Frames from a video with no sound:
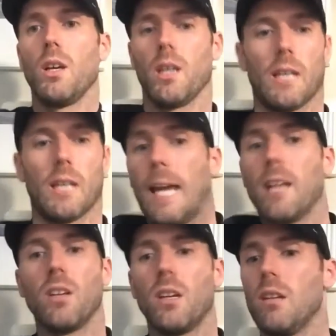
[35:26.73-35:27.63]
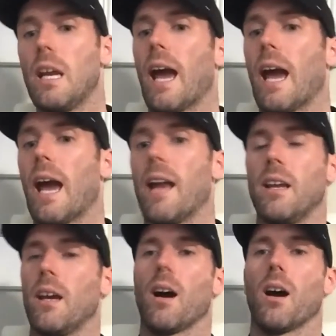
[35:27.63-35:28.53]
And again, you get
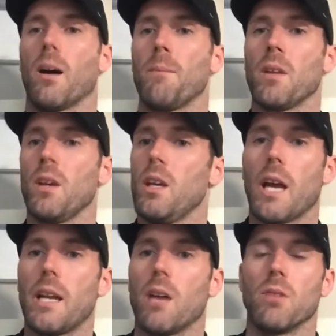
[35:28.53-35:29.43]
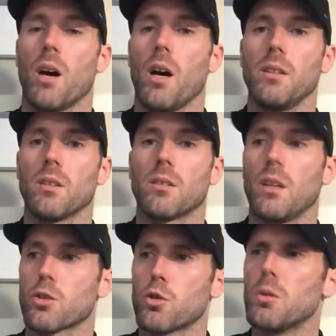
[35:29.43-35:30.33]
into a rut, and you're
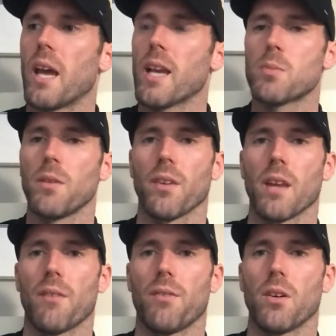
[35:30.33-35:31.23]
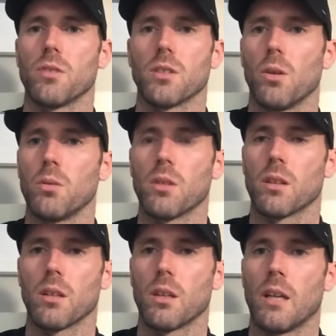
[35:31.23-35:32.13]
so desperate for that first result,
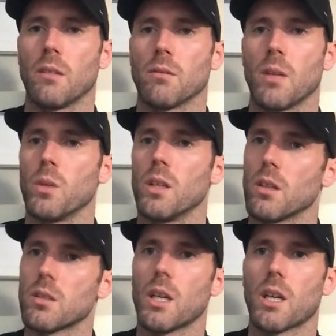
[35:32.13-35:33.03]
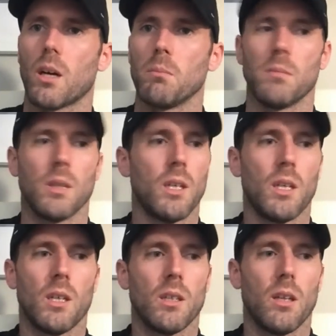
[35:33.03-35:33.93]
and when it doesn't come,
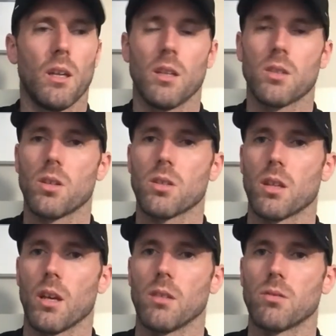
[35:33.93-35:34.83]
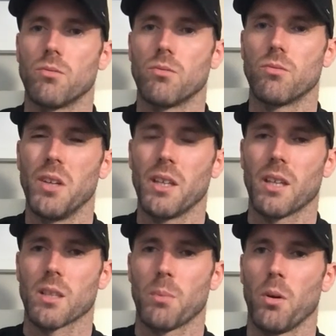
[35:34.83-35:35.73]
and it's really
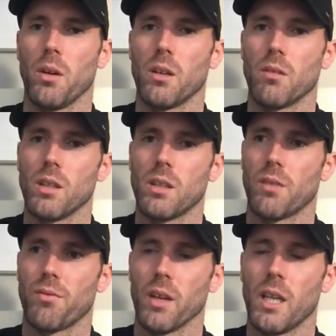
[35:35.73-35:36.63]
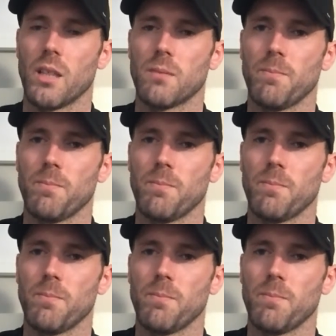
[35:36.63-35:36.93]
disappointing, really deflating.